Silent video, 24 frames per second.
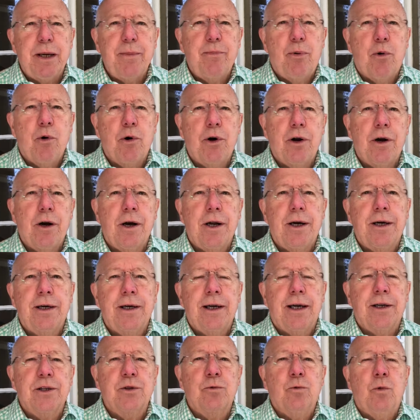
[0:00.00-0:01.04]
port on it
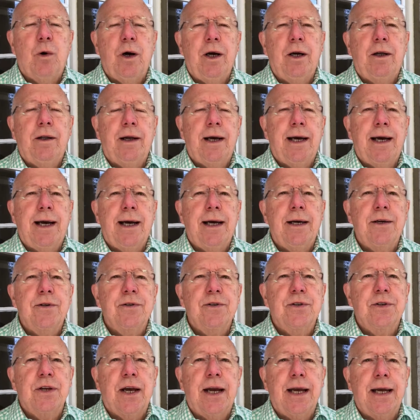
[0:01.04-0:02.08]
as well
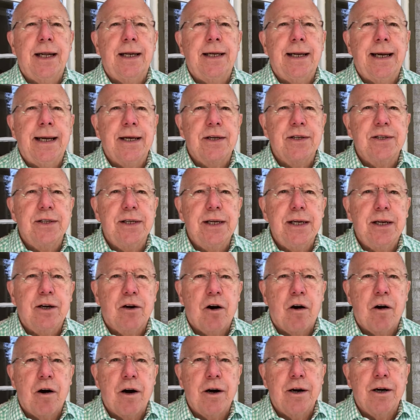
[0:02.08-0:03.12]
as an SD
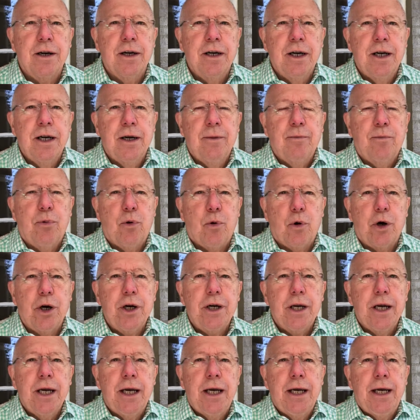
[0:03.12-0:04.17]
card port.
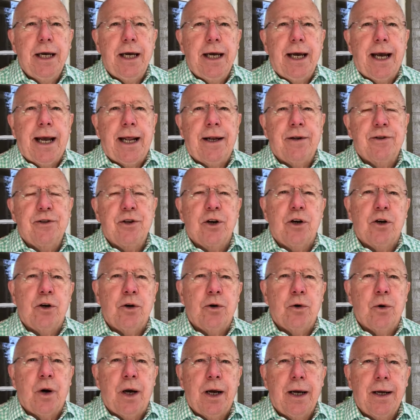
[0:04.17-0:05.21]
And
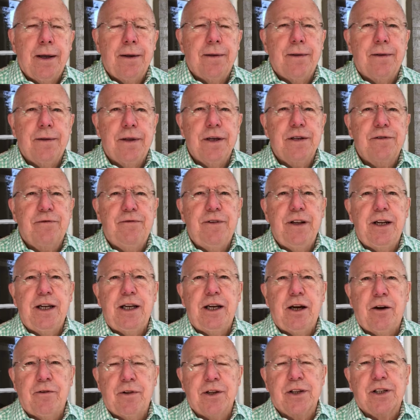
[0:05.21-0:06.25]
so this
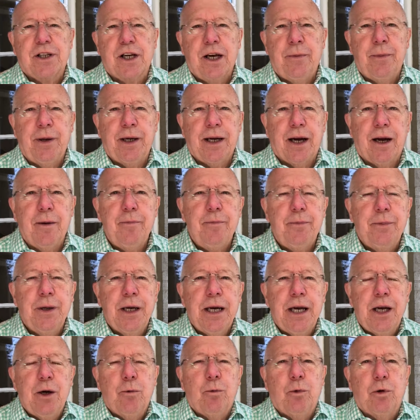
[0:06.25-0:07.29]
video that's coming up
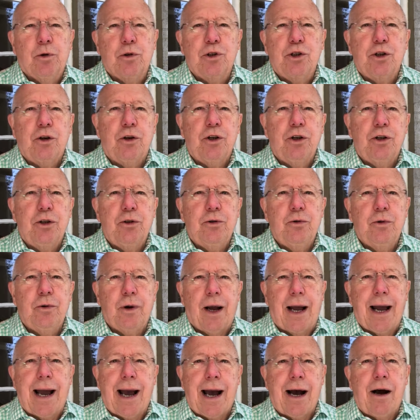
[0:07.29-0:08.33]
will show you
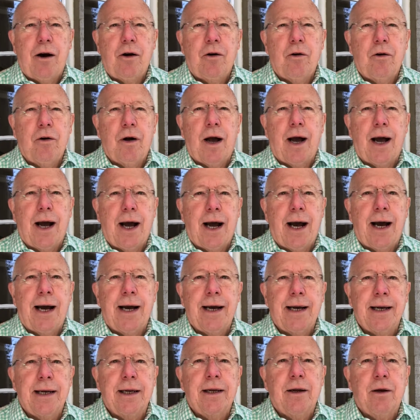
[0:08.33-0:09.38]
how
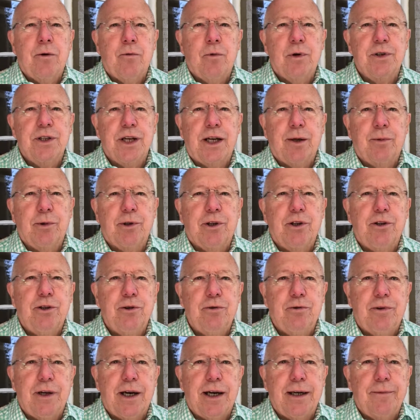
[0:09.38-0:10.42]
I was able to do
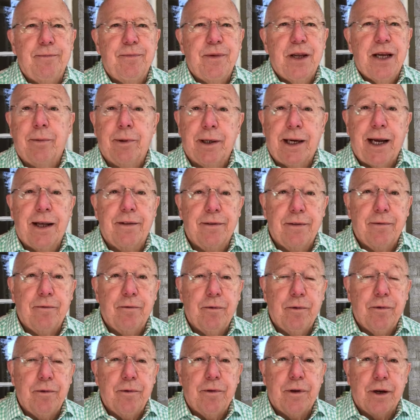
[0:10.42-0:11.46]
that. Get,
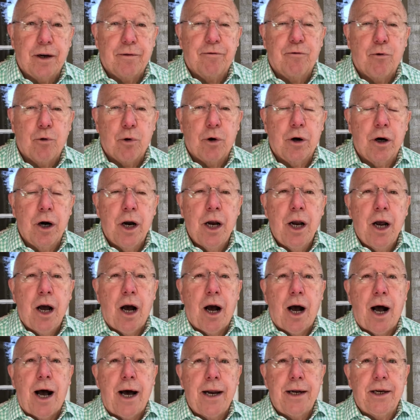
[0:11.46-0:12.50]
therefore,
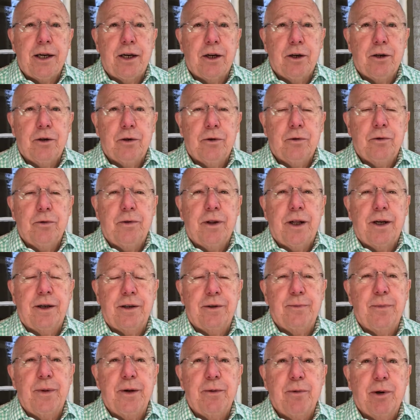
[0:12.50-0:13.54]
audio that's
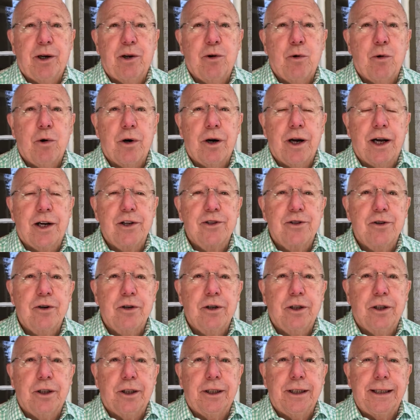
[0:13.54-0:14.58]
been recorded
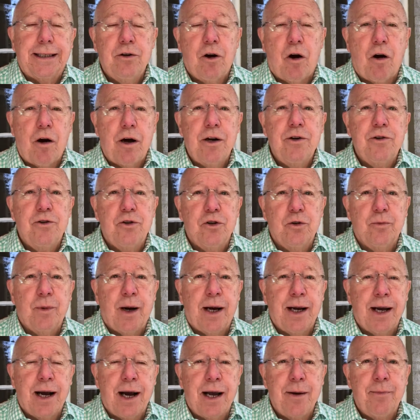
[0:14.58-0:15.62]
externally onto my
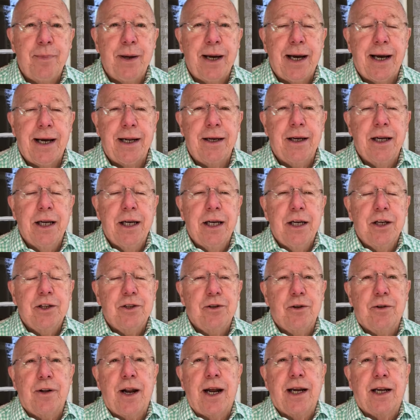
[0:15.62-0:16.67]
iPad
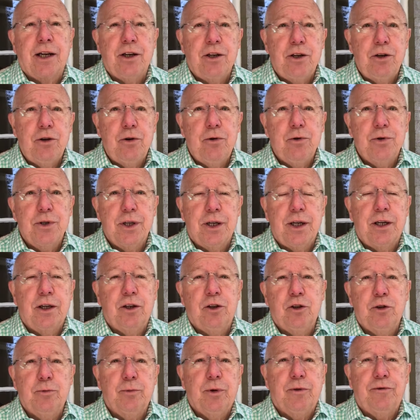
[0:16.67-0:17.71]
so that I can use it in
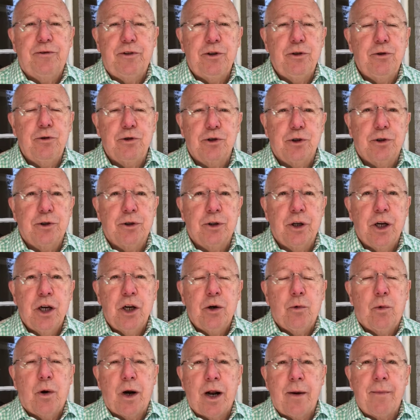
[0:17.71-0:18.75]
LumaFusion
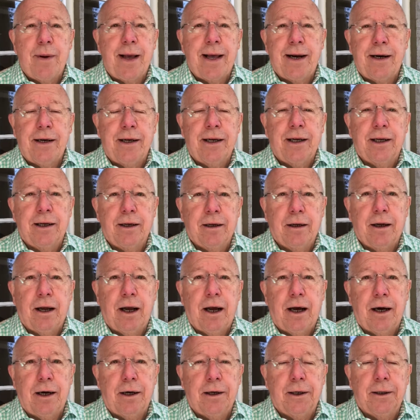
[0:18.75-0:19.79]
when I'm editing
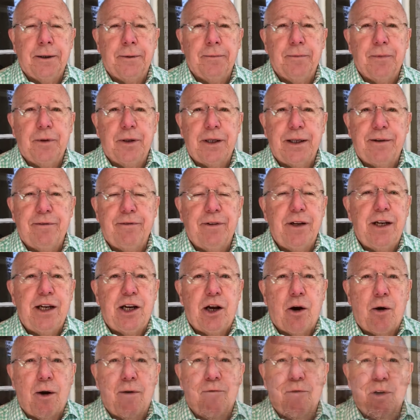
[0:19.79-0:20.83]
the
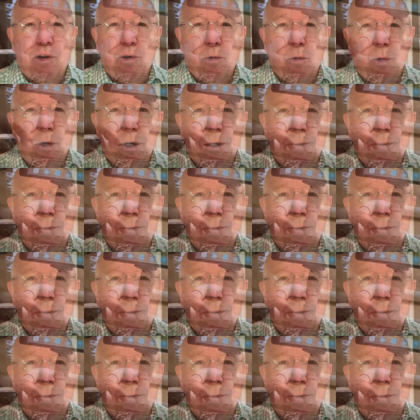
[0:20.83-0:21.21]
video I've recorded.